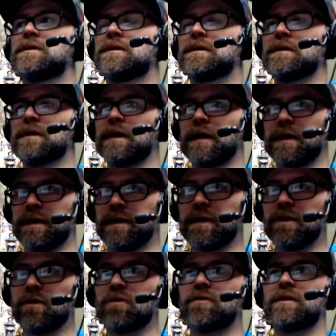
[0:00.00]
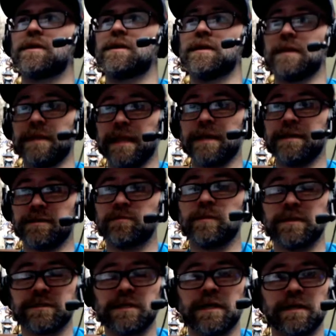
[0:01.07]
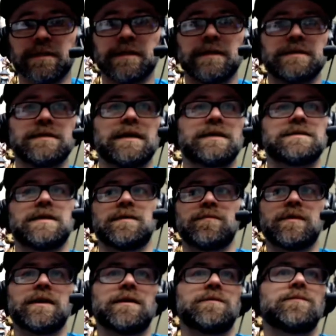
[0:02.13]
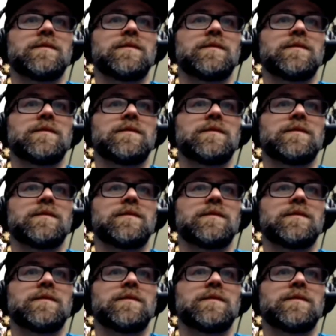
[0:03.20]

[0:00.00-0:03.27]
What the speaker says: and hear that is me saying the exact same thing.